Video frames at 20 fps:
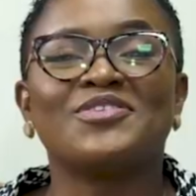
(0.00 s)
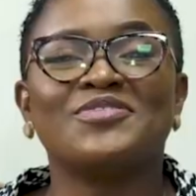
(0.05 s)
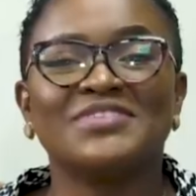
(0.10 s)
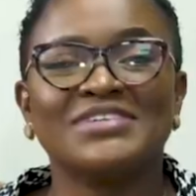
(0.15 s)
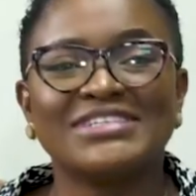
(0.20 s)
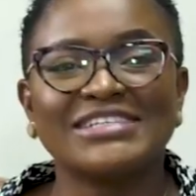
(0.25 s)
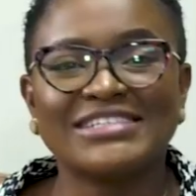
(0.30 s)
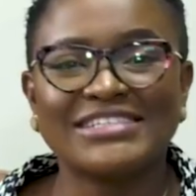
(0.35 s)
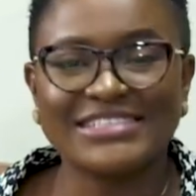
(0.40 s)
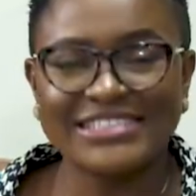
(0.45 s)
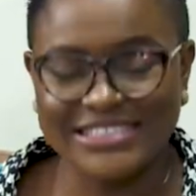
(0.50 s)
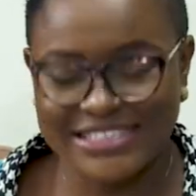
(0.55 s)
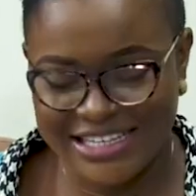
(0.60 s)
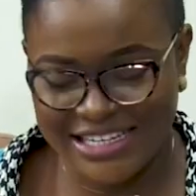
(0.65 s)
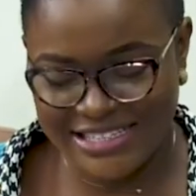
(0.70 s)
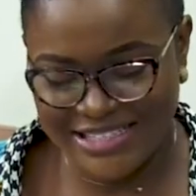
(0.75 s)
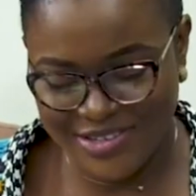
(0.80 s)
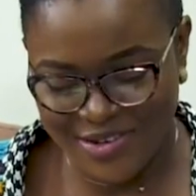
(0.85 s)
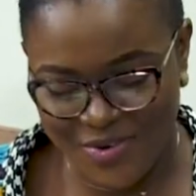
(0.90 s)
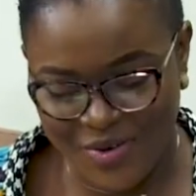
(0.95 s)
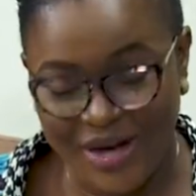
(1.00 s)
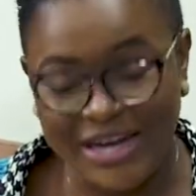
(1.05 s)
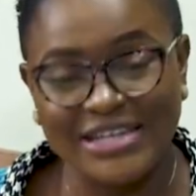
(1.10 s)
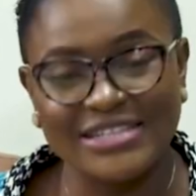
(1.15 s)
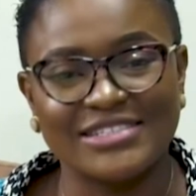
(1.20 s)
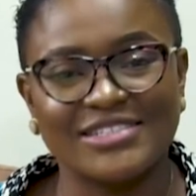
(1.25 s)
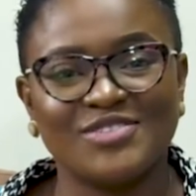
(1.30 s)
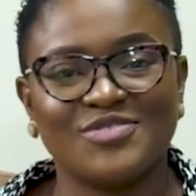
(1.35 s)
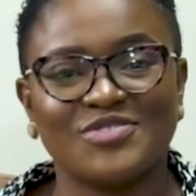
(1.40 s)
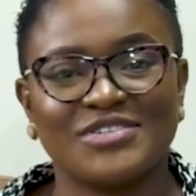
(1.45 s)
conversation is getting
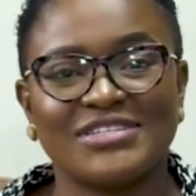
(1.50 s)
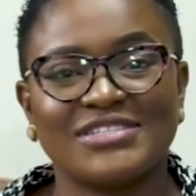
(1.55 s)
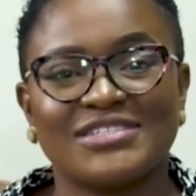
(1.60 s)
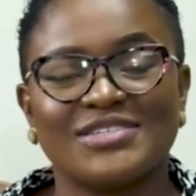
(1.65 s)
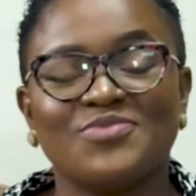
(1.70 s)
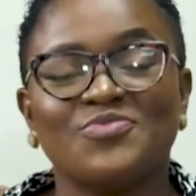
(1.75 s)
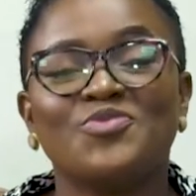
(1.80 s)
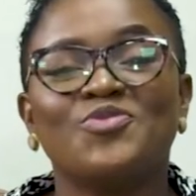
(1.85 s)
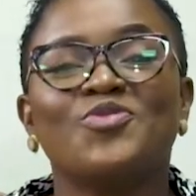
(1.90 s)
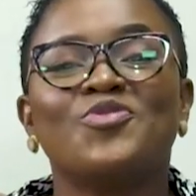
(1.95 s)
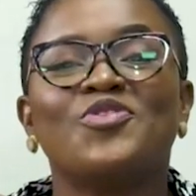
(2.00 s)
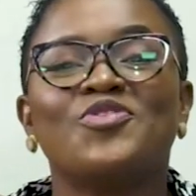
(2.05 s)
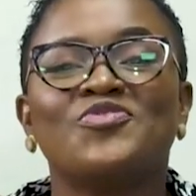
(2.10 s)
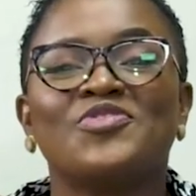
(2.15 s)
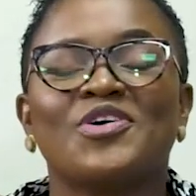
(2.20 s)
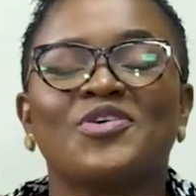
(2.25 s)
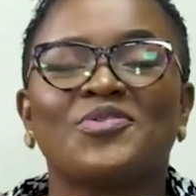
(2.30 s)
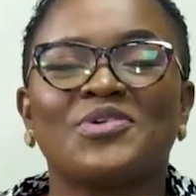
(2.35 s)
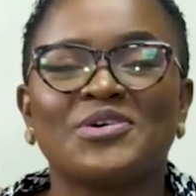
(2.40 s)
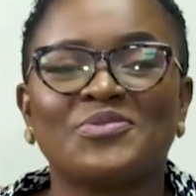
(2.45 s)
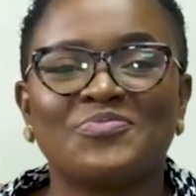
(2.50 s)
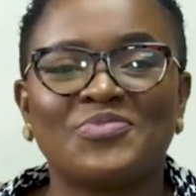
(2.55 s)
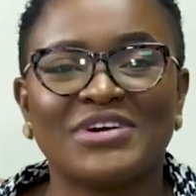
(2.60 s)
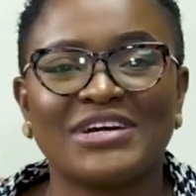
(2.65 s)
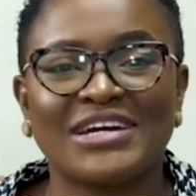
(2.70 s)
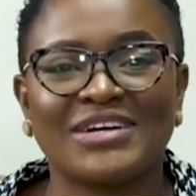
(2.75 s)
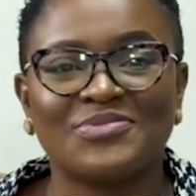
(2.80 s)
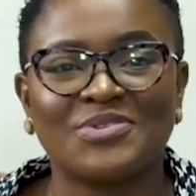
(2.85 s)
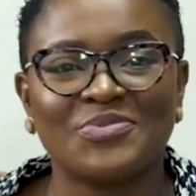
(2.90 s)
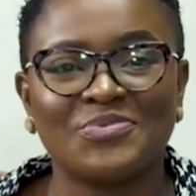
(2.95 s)
quite interesting. We'll go for a quick
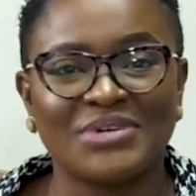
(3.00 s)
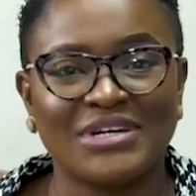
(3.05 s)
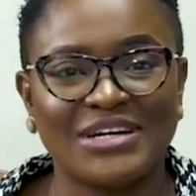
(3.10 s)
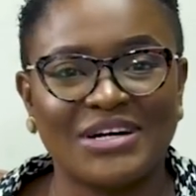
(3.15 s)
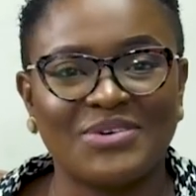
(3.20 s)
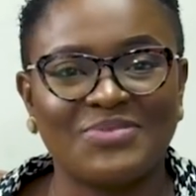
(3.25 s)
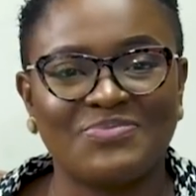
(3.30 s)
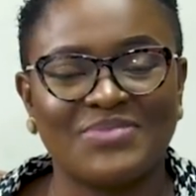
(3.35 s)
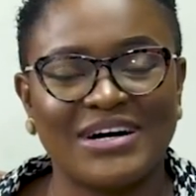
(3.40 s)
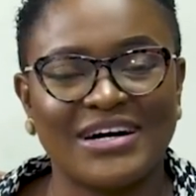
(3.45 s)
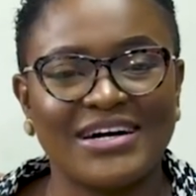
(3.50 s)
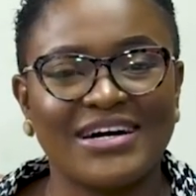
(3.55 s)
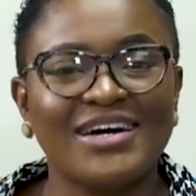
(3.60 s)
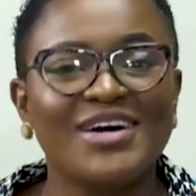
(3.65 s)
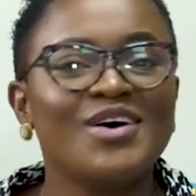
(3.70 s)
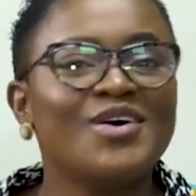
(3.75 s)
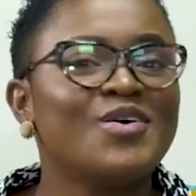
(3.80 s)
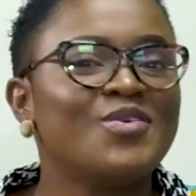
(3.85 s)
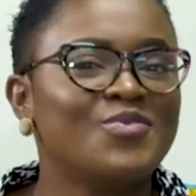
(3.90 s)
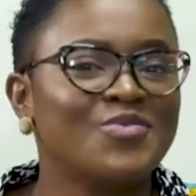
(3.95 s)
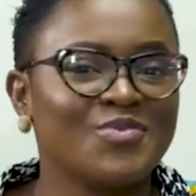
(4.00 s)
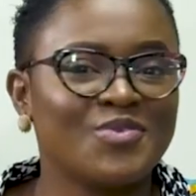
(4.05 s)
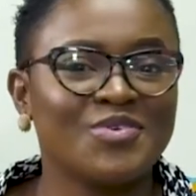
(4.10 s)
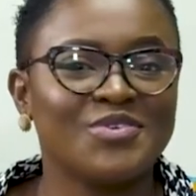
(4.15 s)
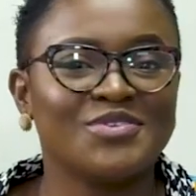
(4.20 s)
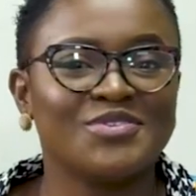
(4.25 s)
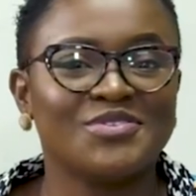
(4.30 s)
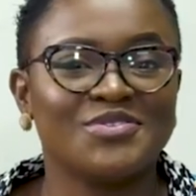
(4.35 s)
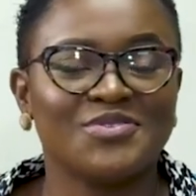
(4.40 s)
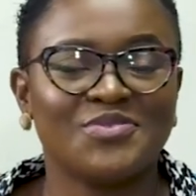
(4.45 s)
break and when we come back, we'll
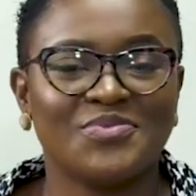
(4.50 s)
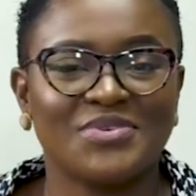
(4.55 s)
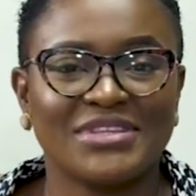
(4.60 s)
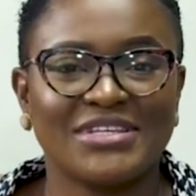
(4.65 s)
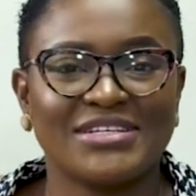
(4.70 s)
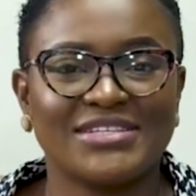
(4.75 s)
continue with